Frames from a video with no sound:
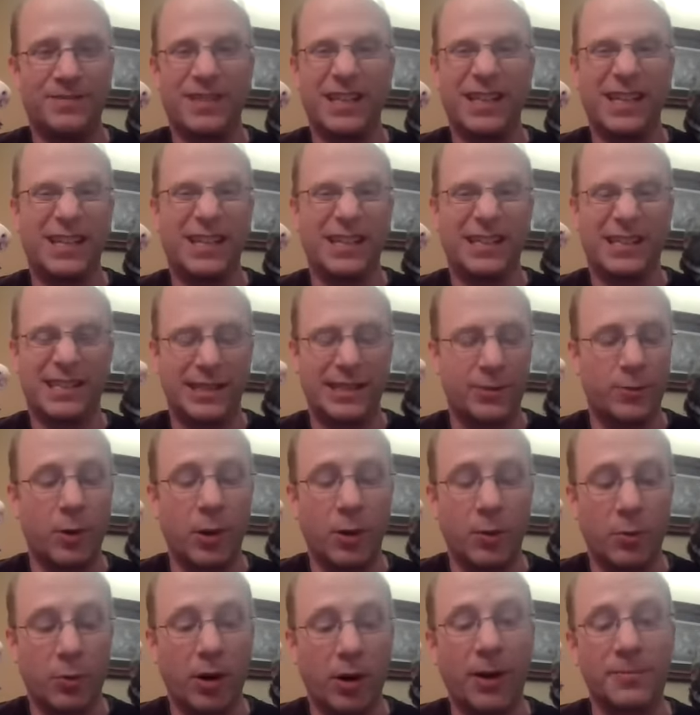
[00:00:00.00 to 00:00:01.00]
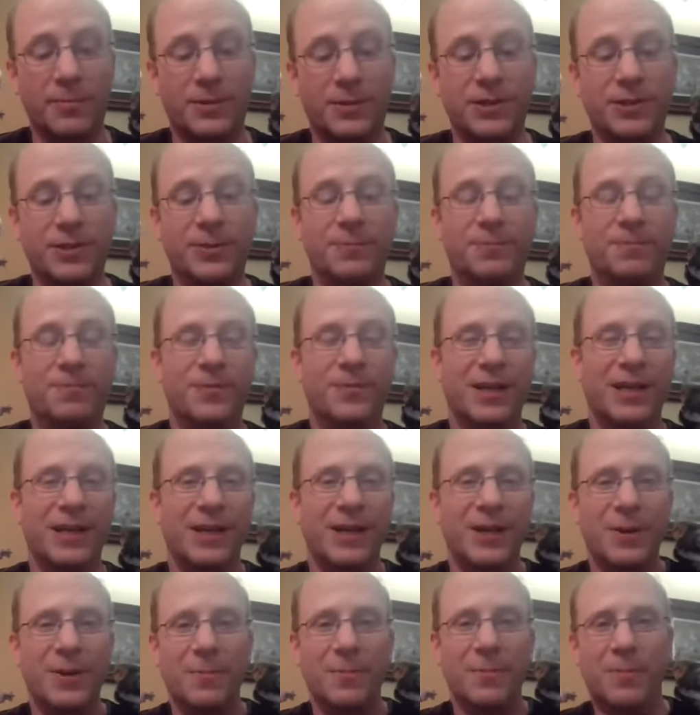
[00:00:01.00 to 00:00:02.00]
they can see what we're up to.
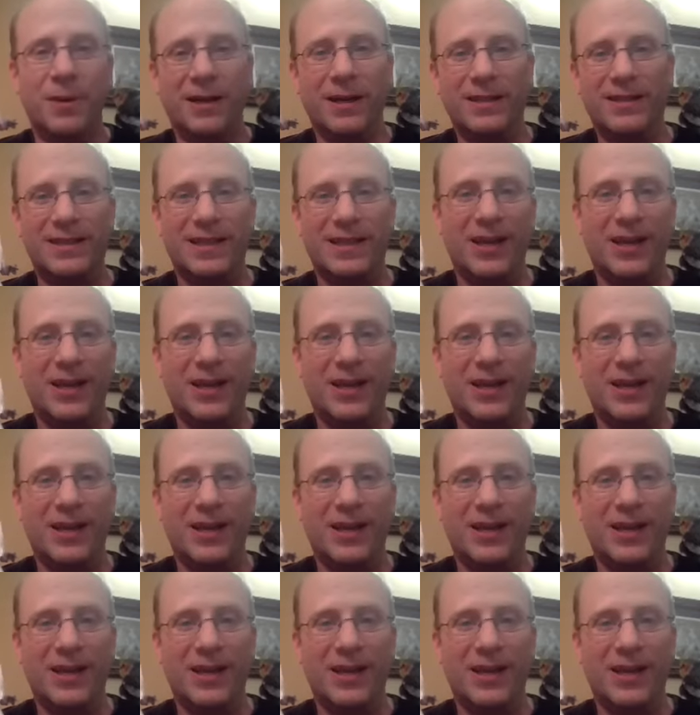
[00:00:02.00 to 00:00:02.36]
But